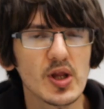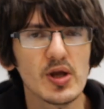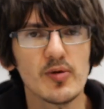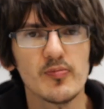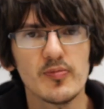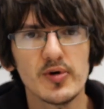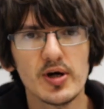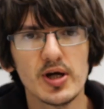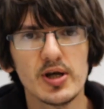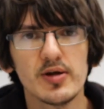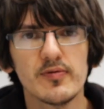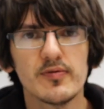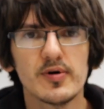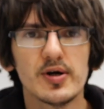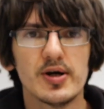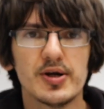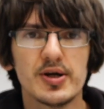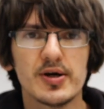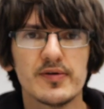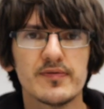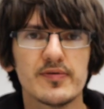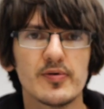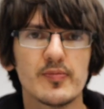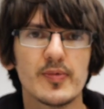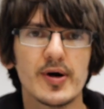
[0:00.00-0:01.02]
But anyway,
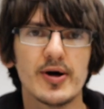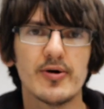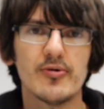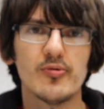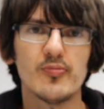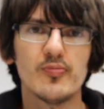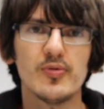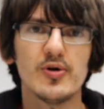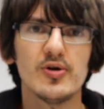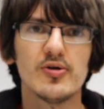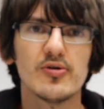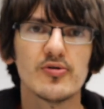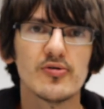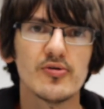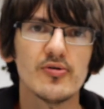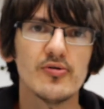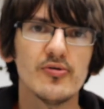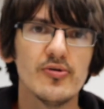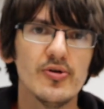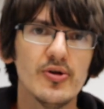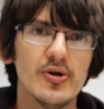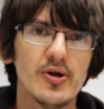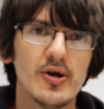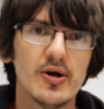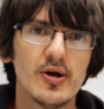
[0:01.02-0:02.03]
enough about
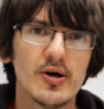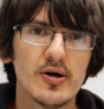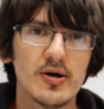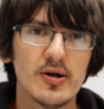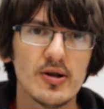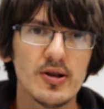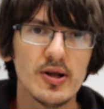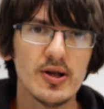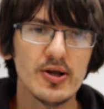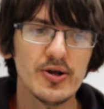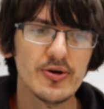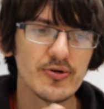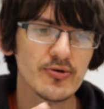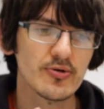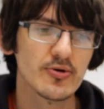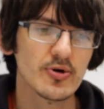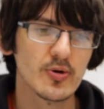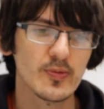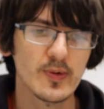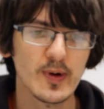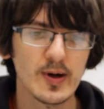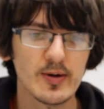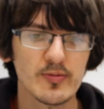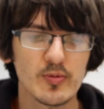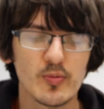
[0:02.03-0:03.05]
beaches, let's talk
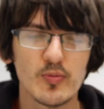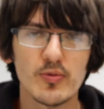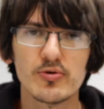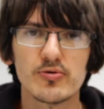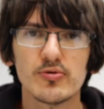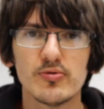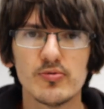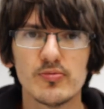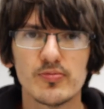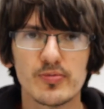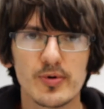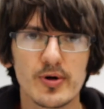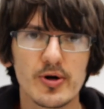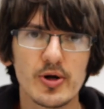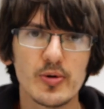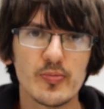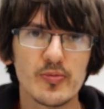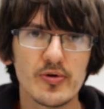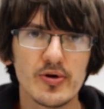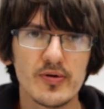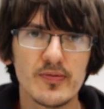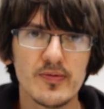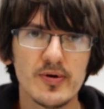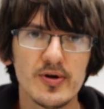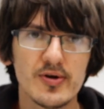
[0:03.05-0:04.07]
about the model very
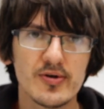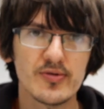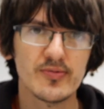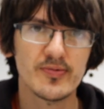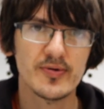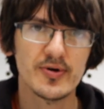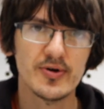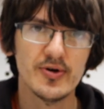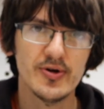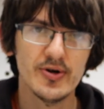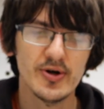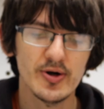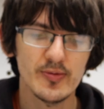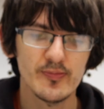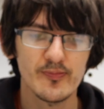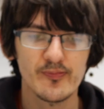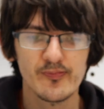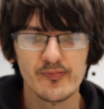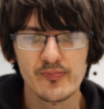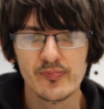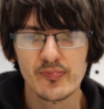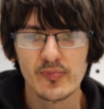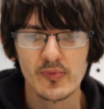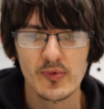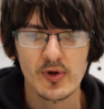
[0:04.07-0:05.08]
briefly to finish up.
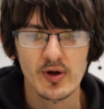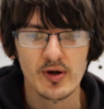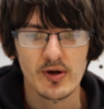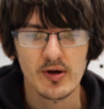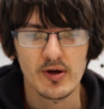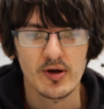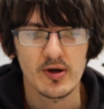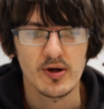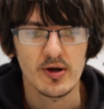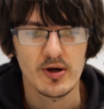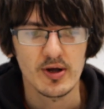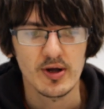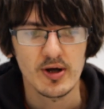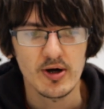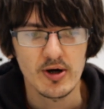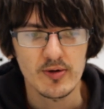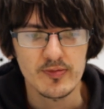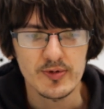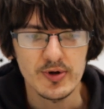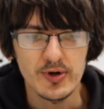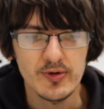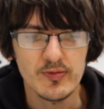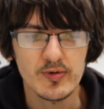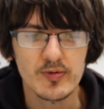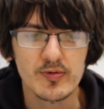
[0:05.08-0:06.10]

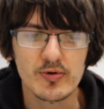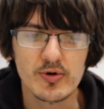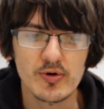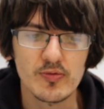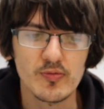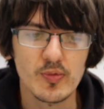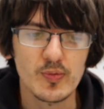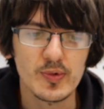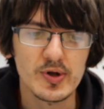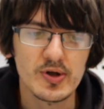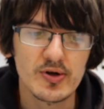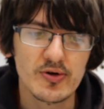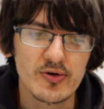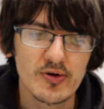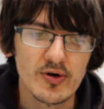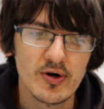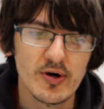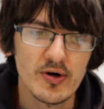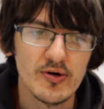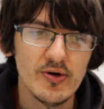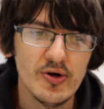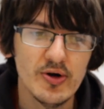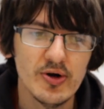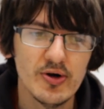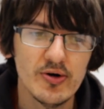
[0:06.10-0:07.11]
Obviously we've got the beach
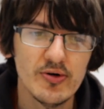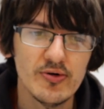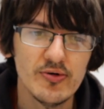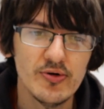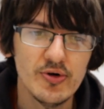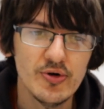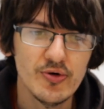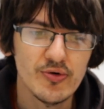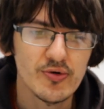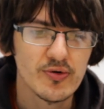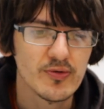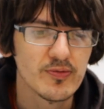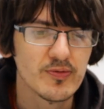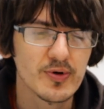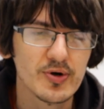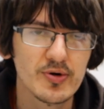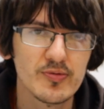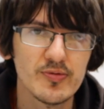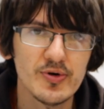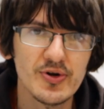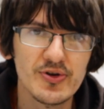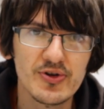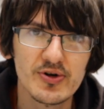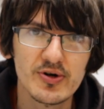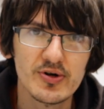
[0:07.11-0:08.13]
huts as sort of one of the
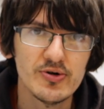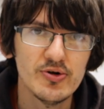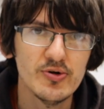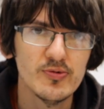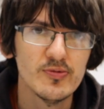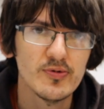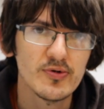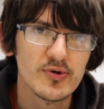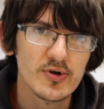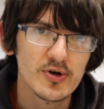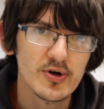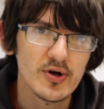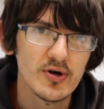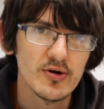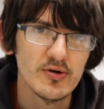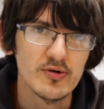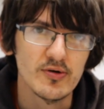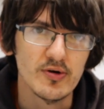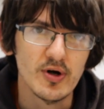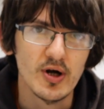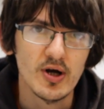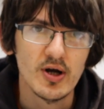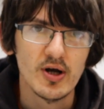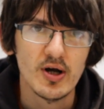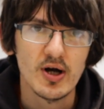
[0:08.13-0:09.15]
stars of the show,
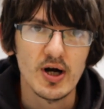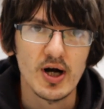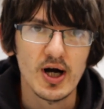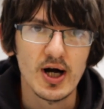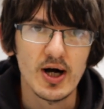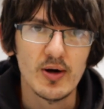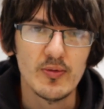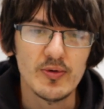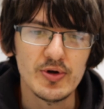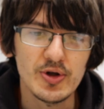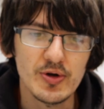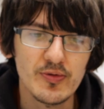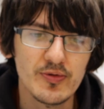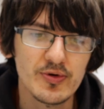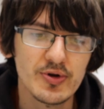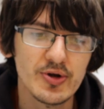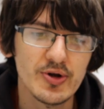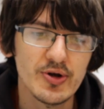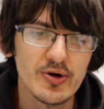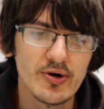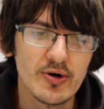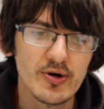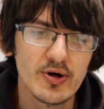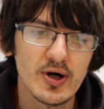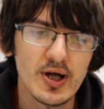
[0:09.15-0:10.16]
and these ones
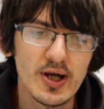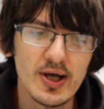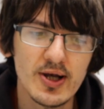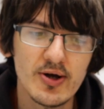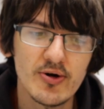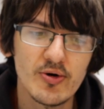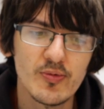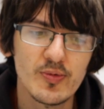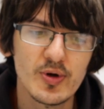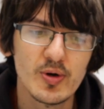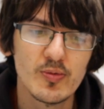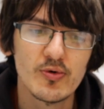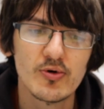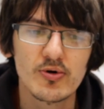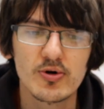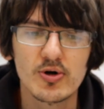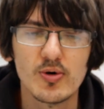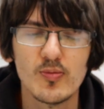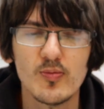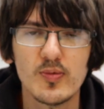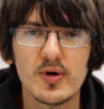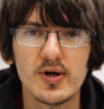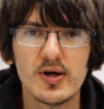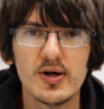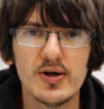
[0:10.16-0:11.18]
are a little bit more
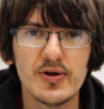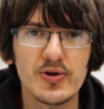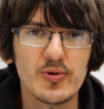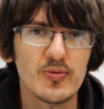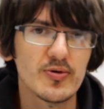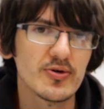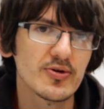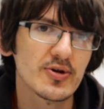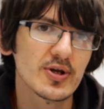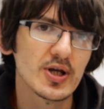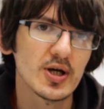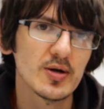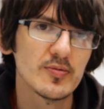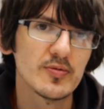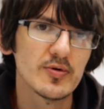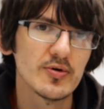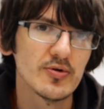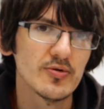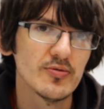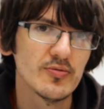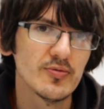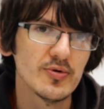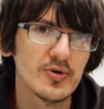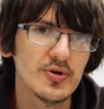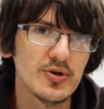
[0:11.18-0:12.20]
complex to put together
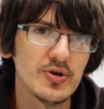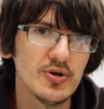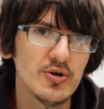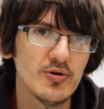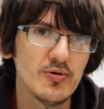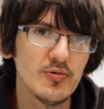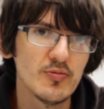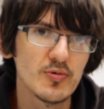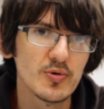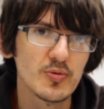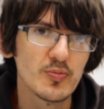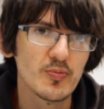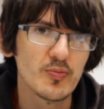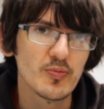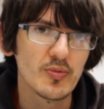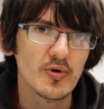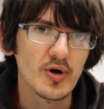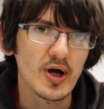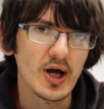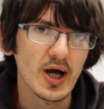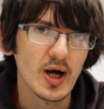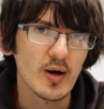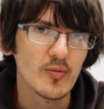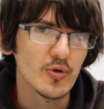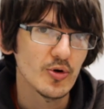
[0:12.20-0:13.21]
than you would
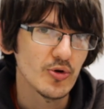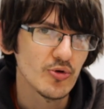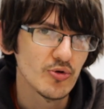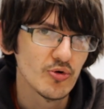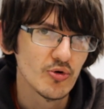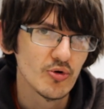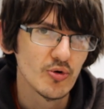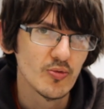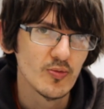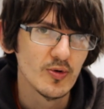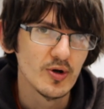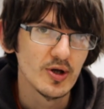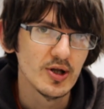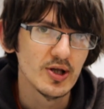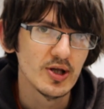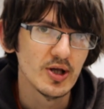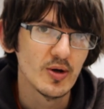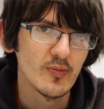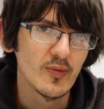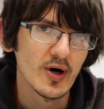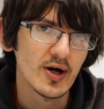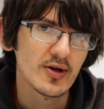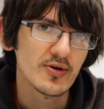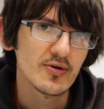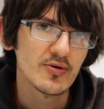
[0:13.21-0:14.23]
perhaps normally
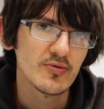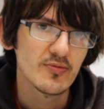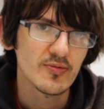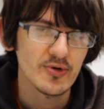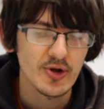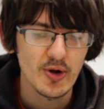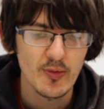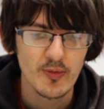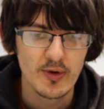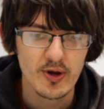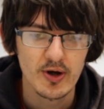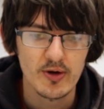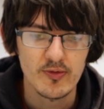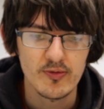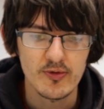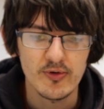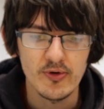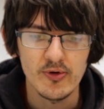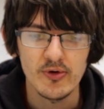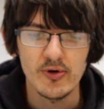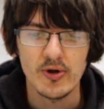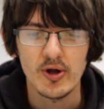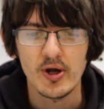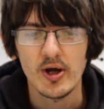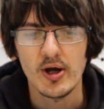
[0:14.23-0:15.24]
imagine for something like this,